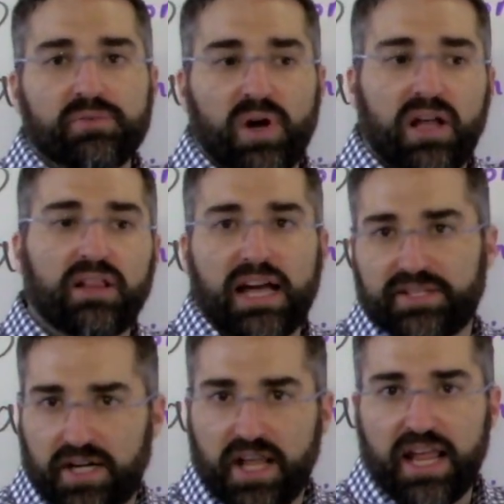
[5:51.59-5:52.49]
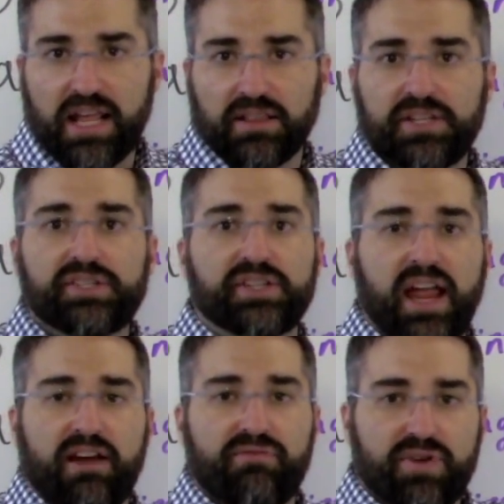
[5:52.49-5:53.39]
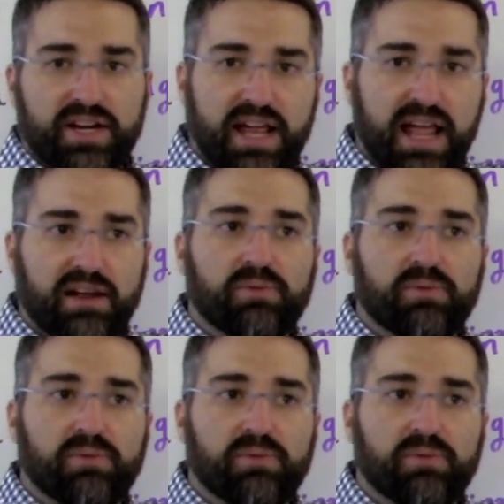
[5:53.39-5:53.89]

Well, I study English every day.